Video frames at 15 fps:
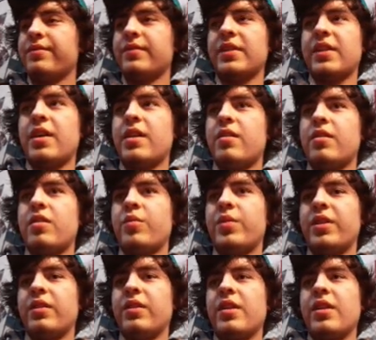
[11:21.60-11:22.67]
I don't know,
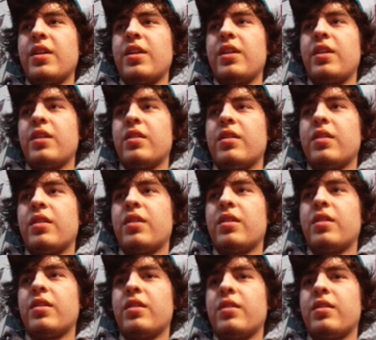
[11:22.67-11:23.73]
but
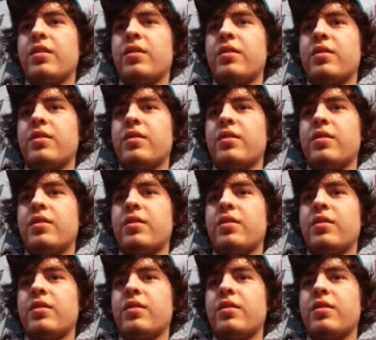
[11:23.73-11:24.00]
yeah,